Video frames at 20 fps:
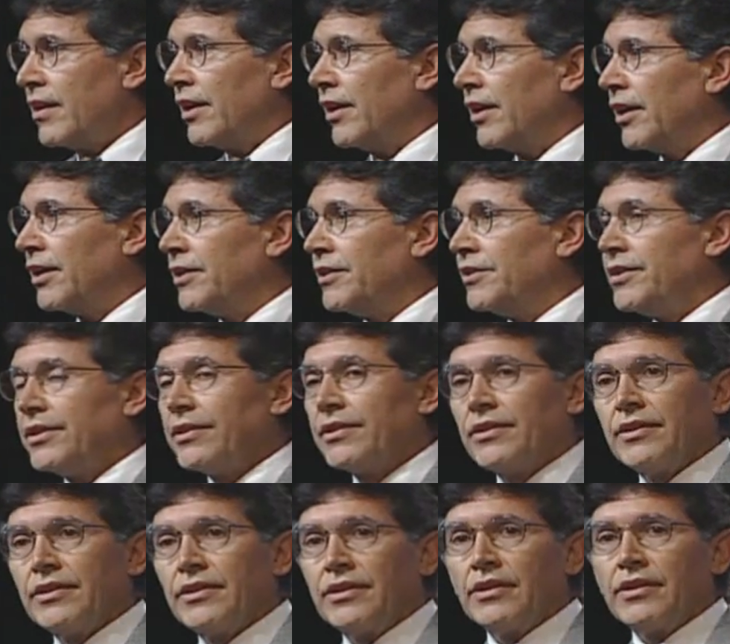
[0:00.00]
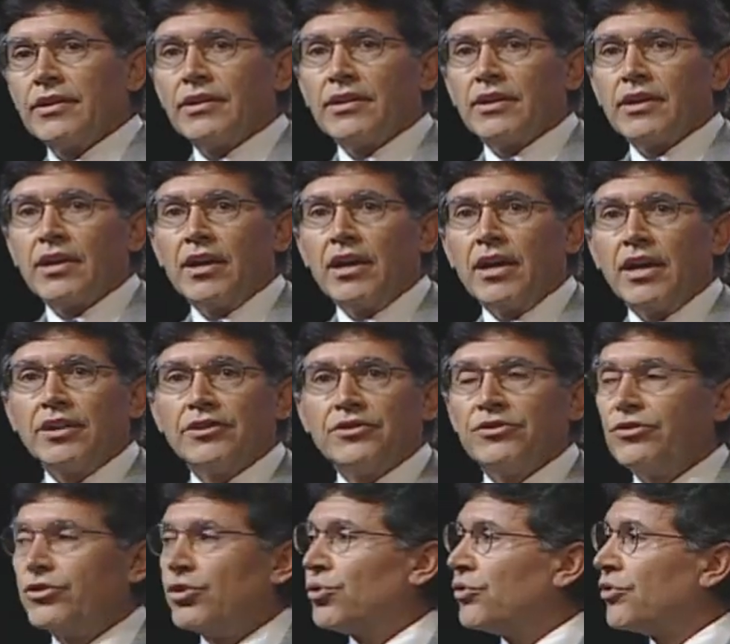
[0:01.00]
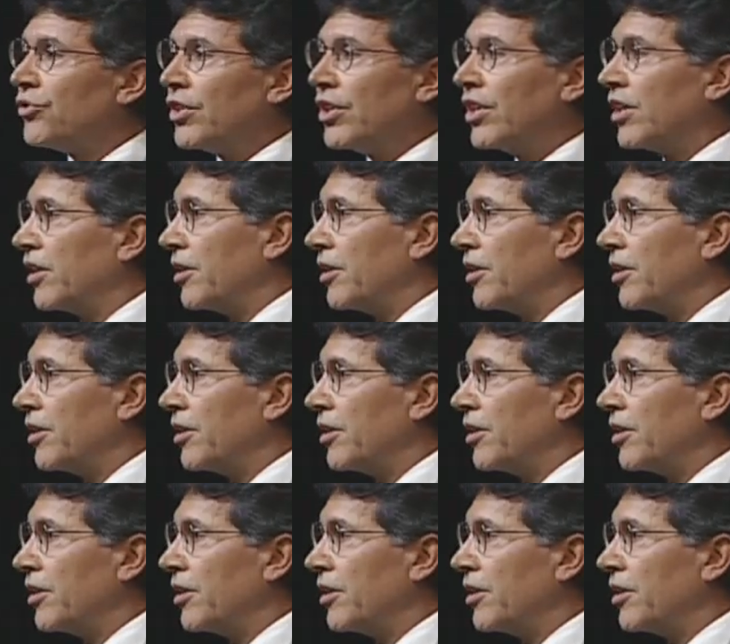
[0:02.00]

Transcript: And I don't think